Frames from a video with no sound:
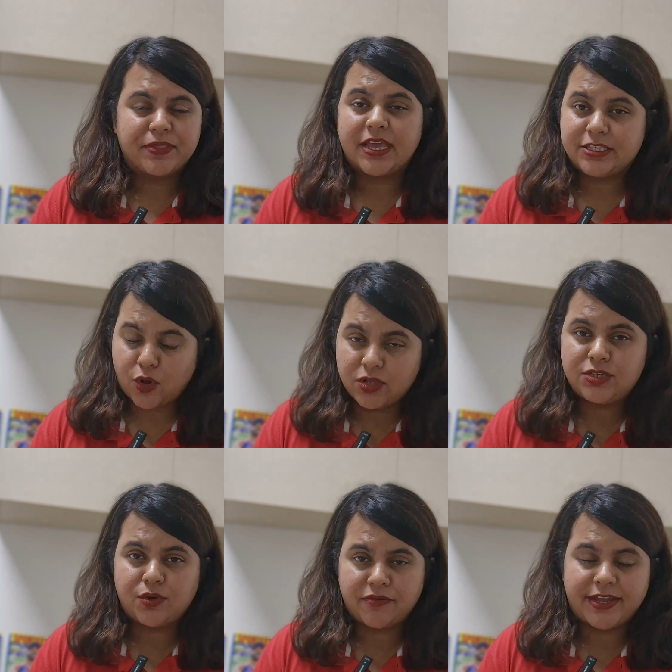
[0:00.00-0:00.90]
It's
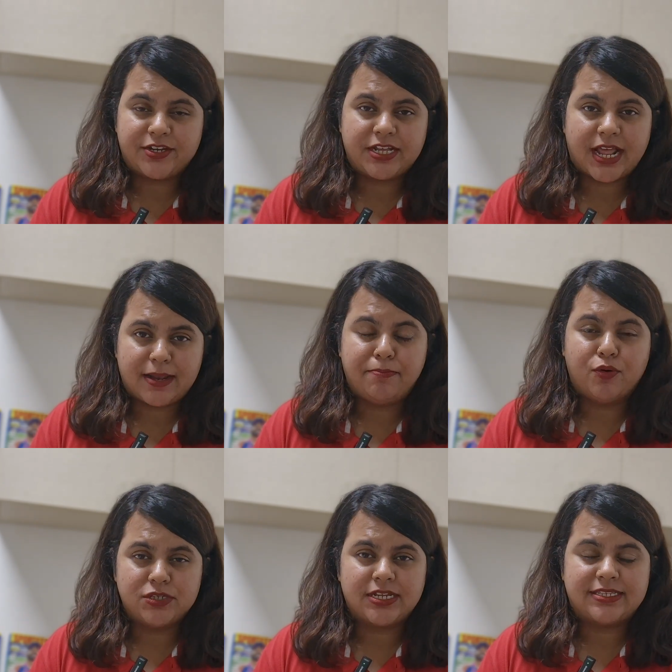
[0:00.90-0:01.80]
also a victory that will
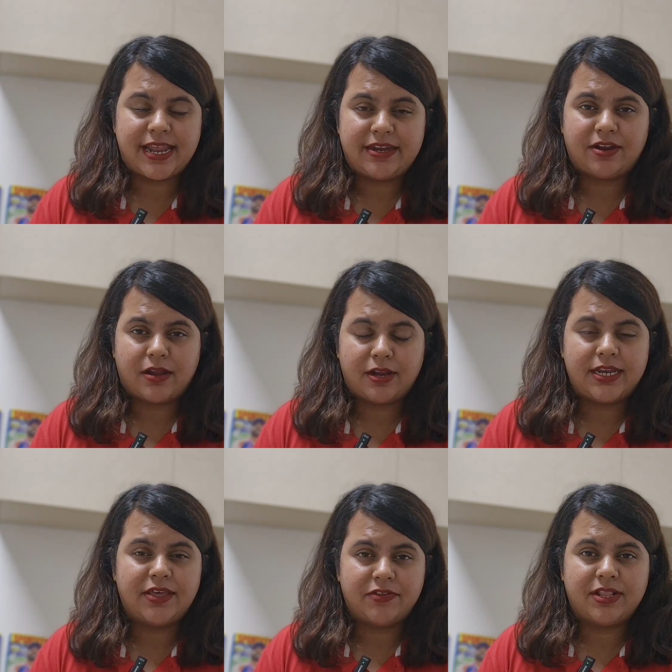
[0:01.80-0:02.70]
boost its net run
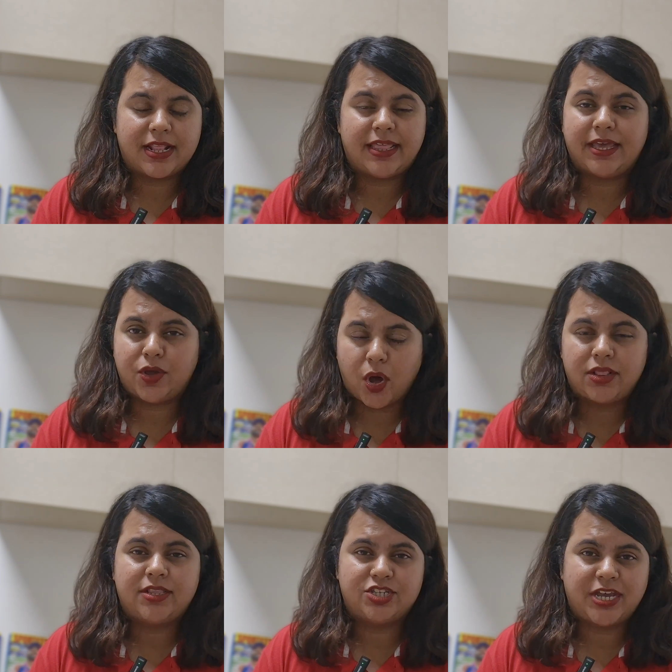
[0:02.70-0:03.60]
rate, given that they
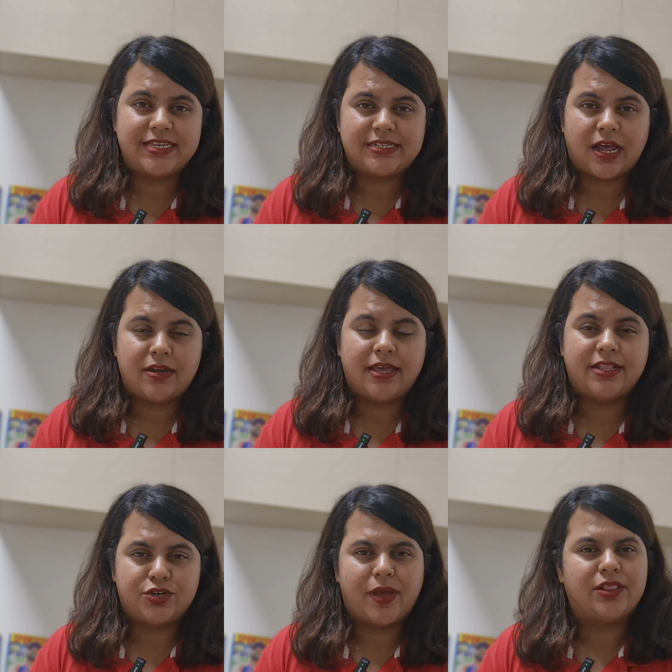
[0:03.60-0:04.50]
got the chase done in
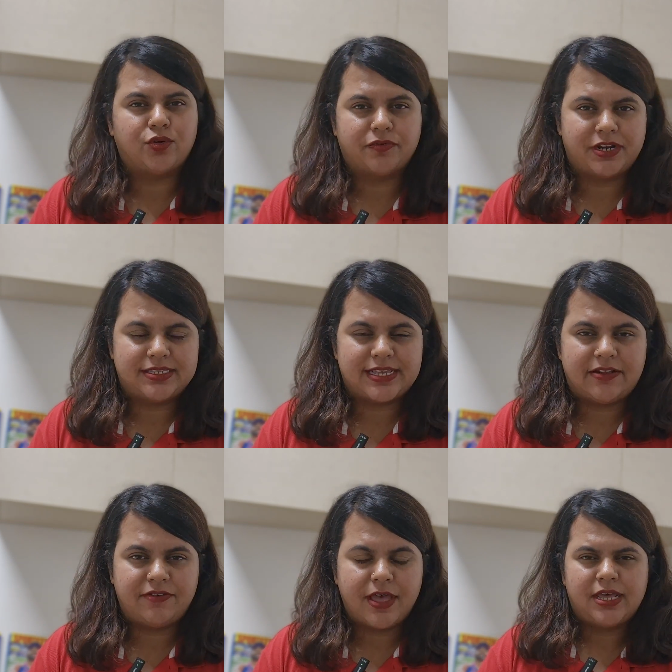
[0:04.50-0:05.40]
the 12th over
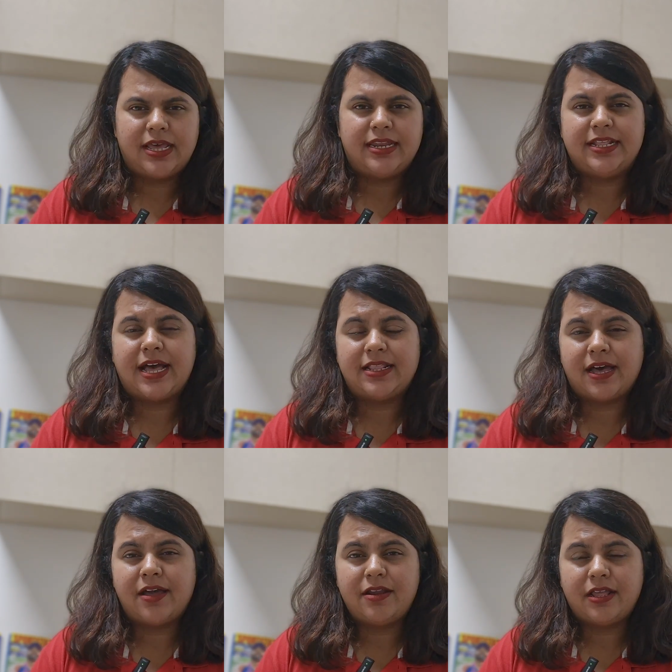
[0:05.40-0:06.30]
itself.
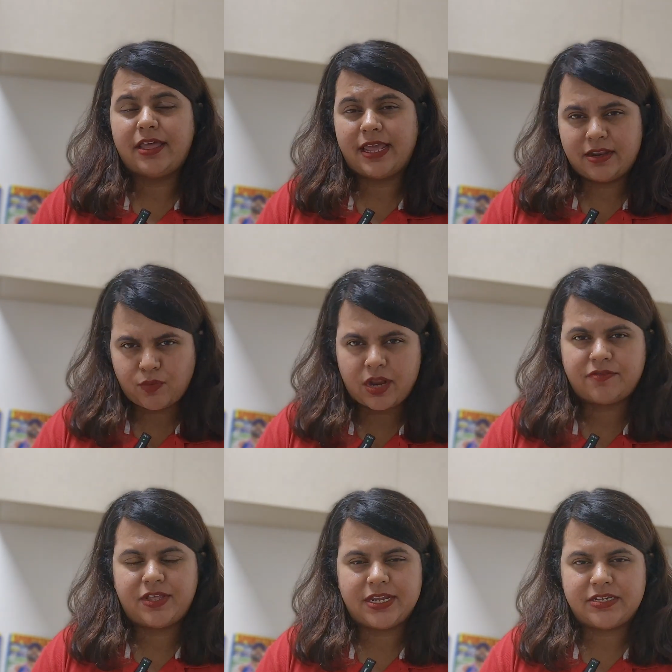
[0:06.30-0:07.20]
Nidadhar, in one
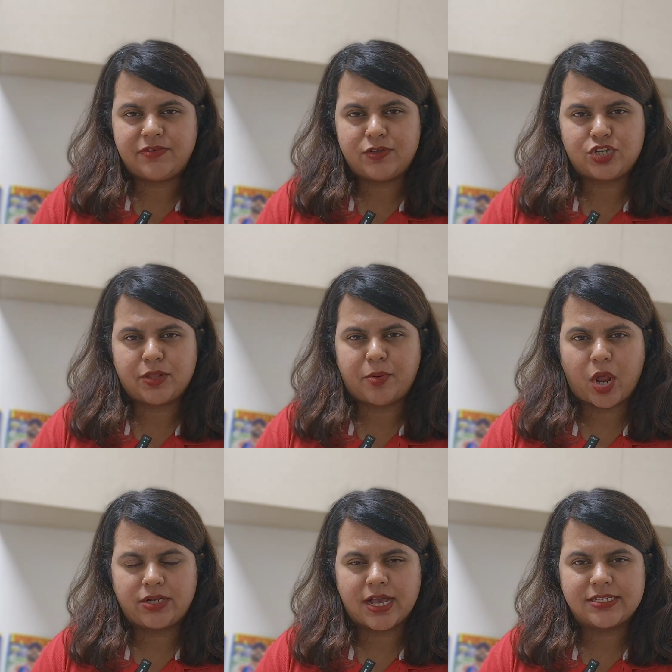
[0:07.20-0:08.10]
of the interviews to the
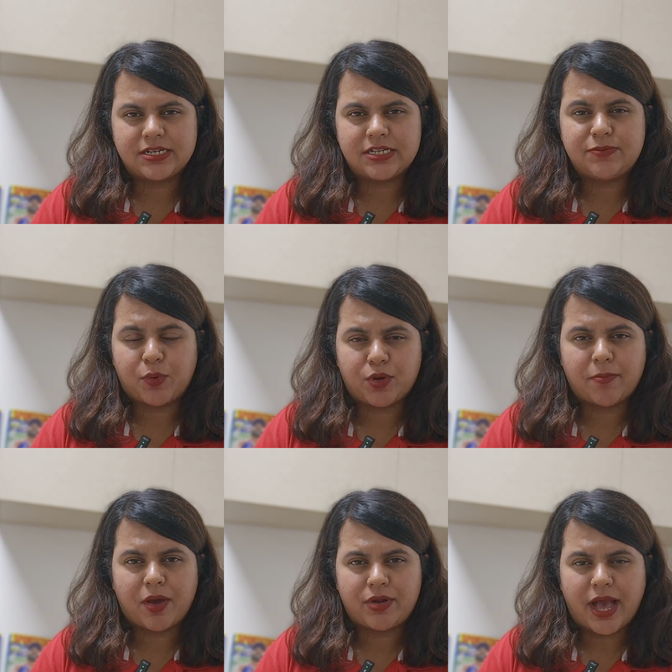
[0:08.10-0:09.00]
broadcasters, spoke about